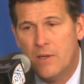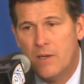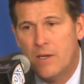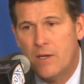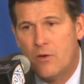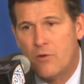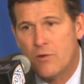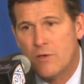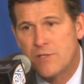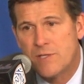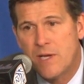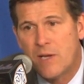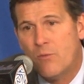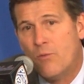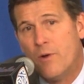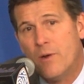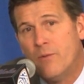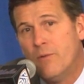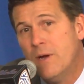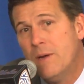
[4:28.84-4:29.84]
and Chris had
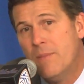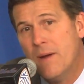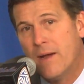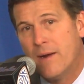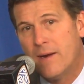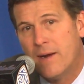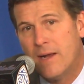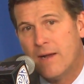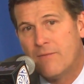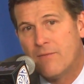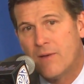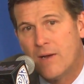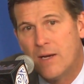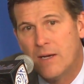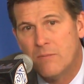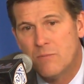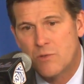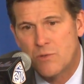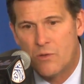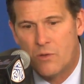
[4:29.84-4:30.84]
one rebound at
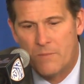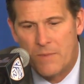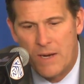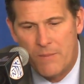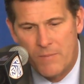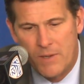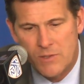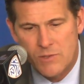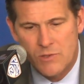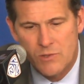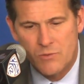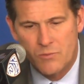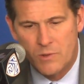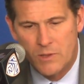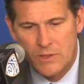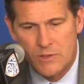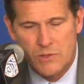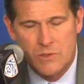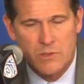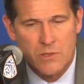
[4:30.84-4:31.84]
halftime. So my message
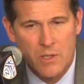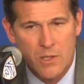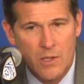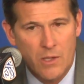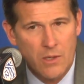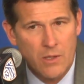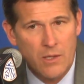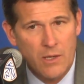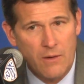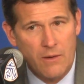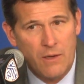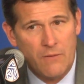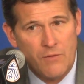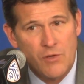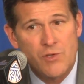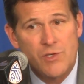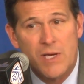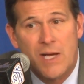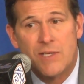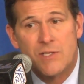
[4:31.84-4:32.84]
was, if
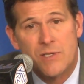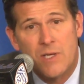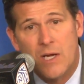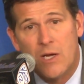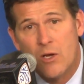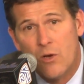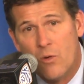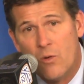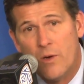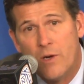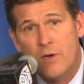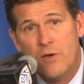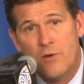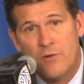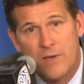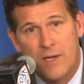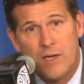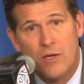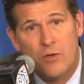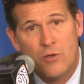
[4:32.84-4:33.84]
the shot's not going and you're
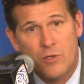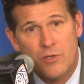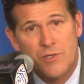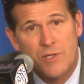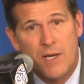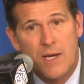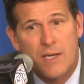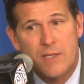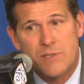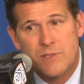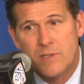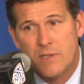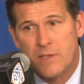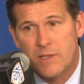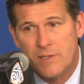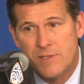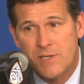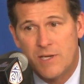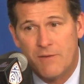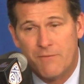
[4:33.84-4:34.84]
taking good shots, then
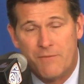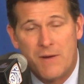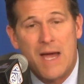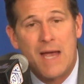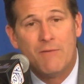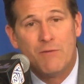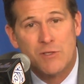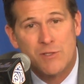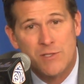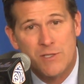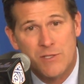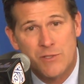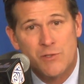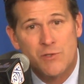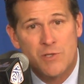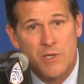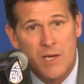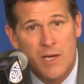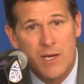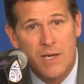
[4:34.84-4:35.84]
let's get five assists,
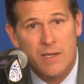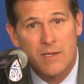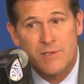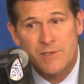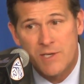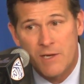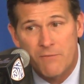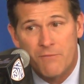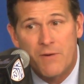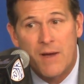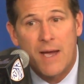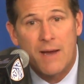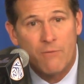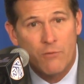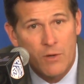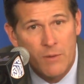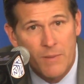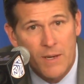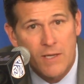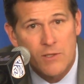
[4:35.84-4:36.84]
Jay, and let's get five
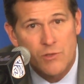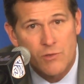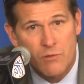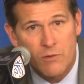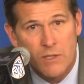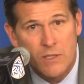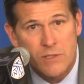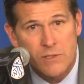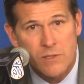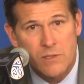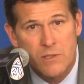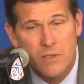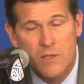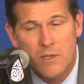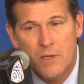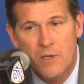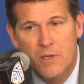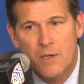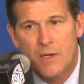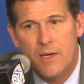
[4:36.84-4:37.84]
rebounds, Chris.
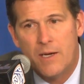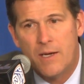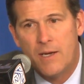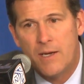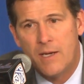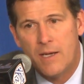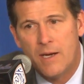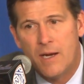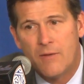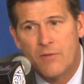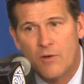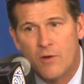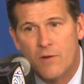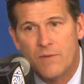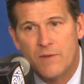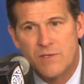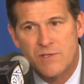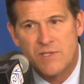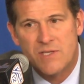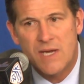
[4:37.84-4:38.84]
Uh, and I thought
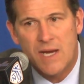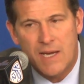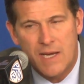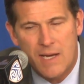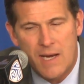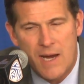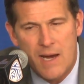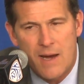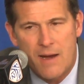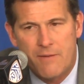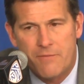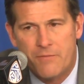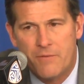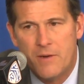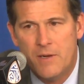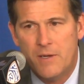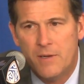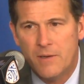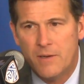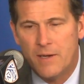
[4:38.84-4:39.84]
in the second half,
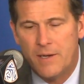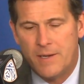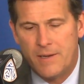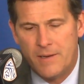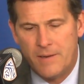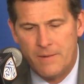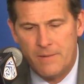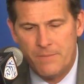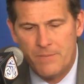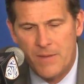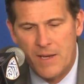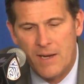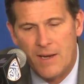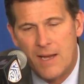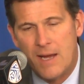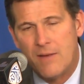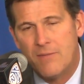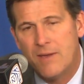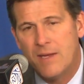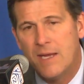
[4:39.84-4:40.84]
um, they
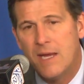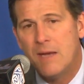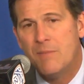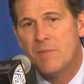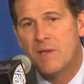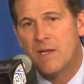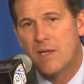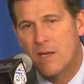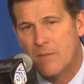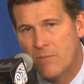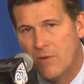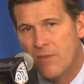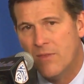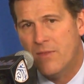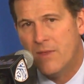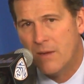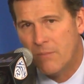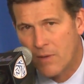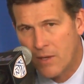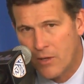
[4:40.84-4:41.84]
allowed the game to come to
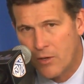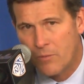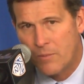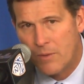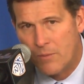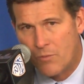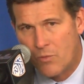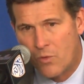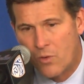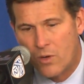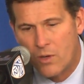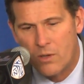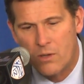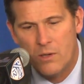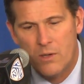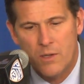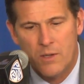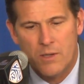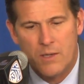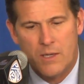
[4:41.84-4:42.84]
them a little bit more.
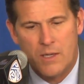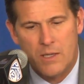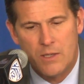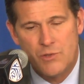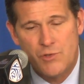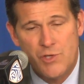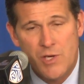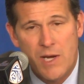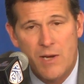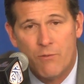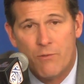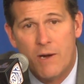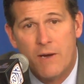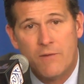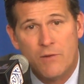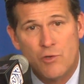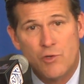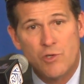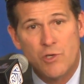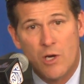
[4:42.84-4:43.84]
Uh, Jay
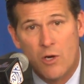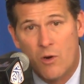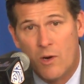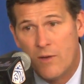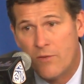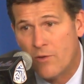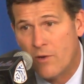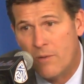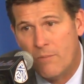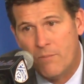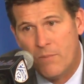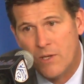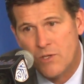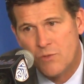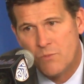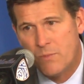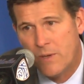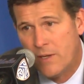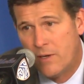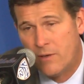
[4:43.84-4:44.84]
ran the show, I thought,
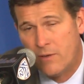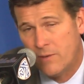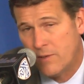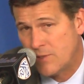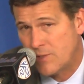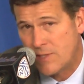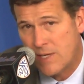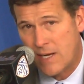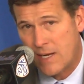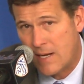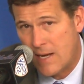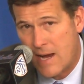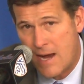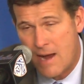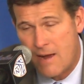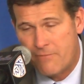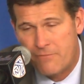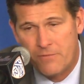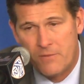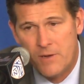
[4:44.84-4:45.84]
much better in the second
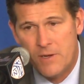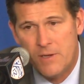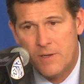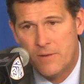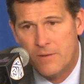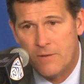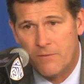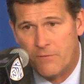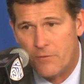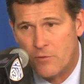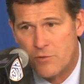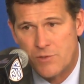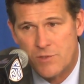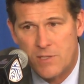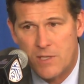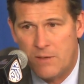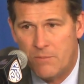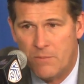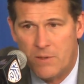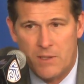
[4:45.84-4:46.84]
half. The first
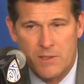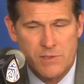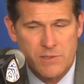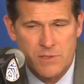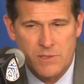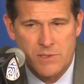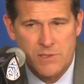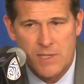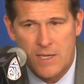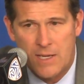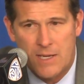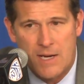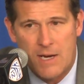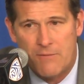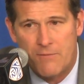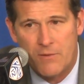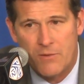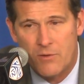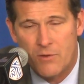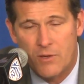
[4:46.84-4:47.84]
10 minutes of the second
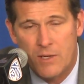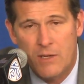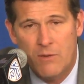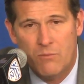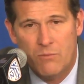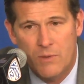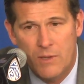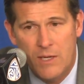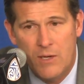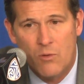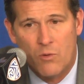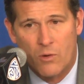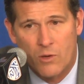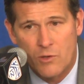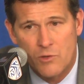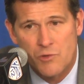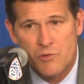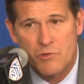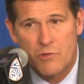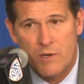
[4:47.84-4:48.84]
half, I thought he, he
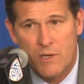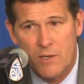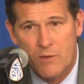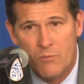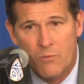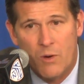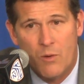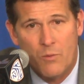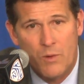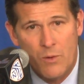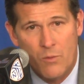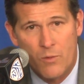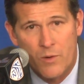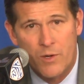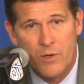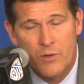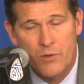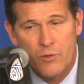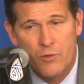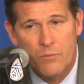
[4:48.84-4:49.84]
orchestrated what we
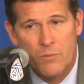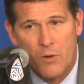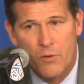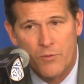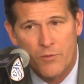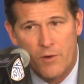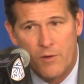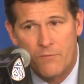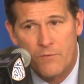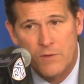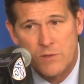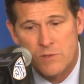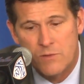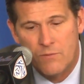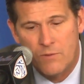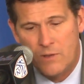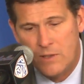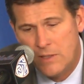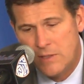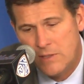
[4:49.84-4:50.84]
wanted to do, both
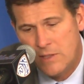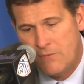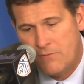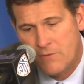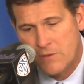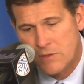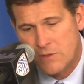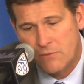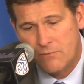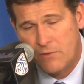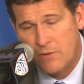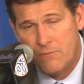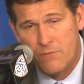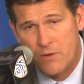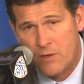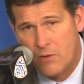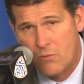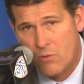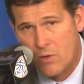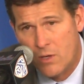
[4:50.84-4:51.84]
offensively and defensively,
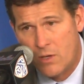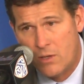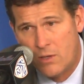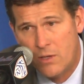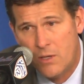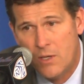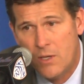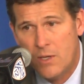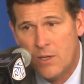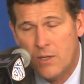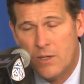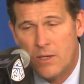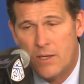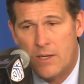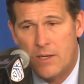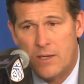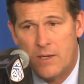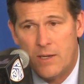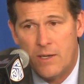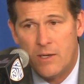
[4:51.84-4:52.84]
very well.
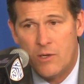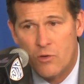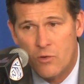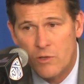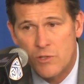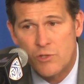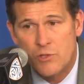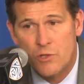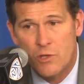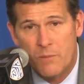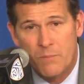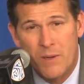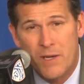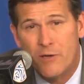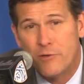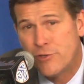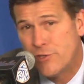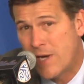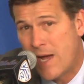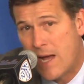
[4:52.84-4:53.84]
Uh, and Chris took
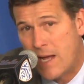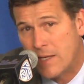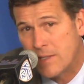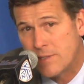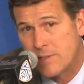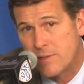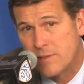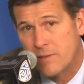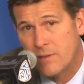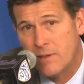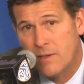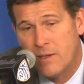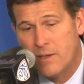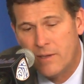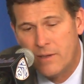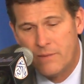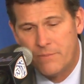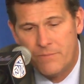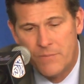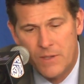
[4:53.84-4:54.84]
better shots.
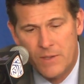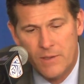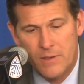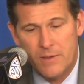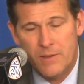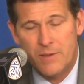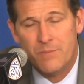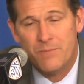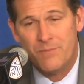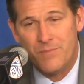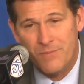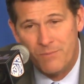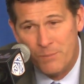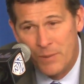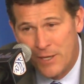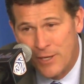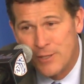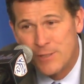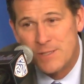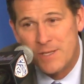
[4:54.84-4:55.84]
And
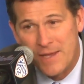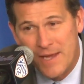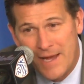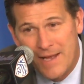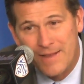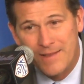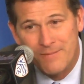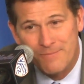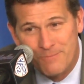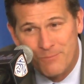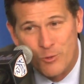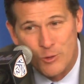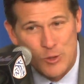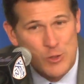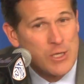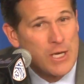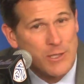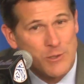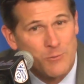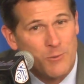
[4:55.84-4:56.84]
because of that, more
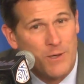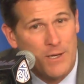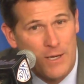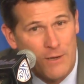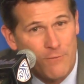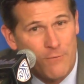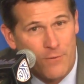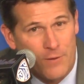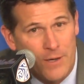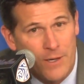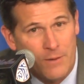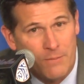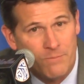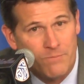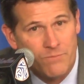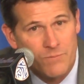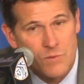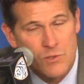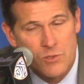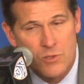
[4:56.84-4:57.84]
shots went in for him.
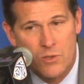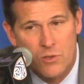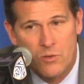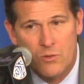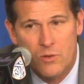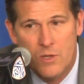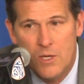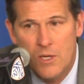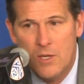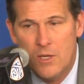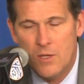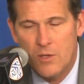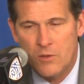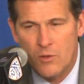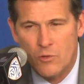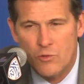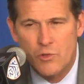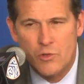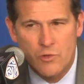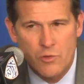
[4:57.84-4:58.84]
So
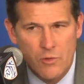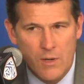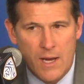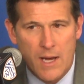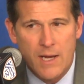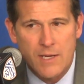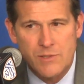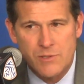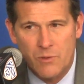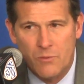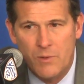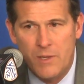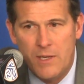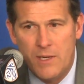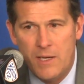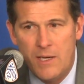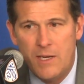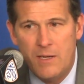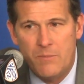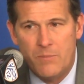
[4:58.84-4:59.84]
those are two guys that we
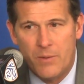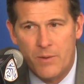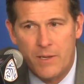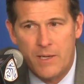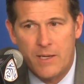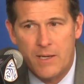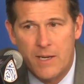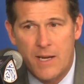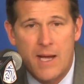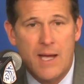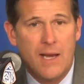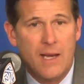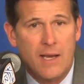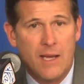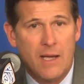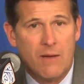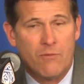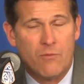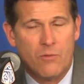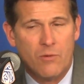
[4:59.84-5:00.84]
need playing at a high
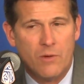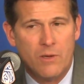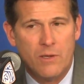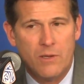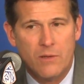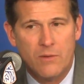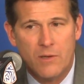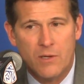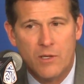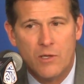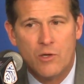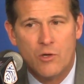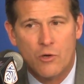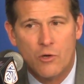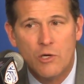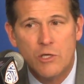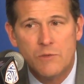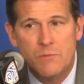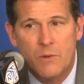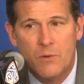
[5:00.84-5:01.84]
level. And the
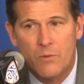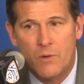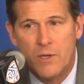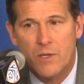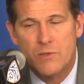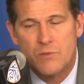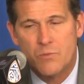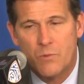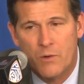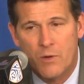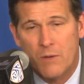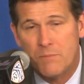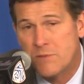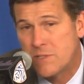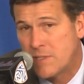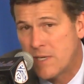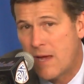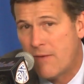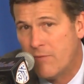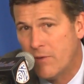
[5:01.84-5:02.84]
encouragement was we're up
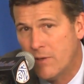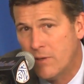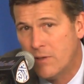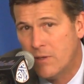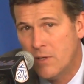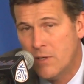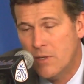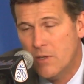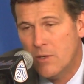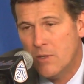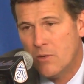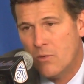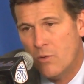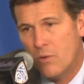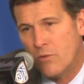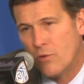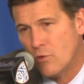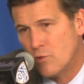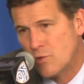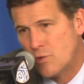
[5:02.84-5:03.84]
seven
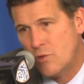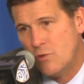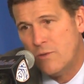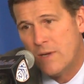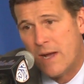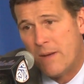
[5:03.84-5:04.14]
with those two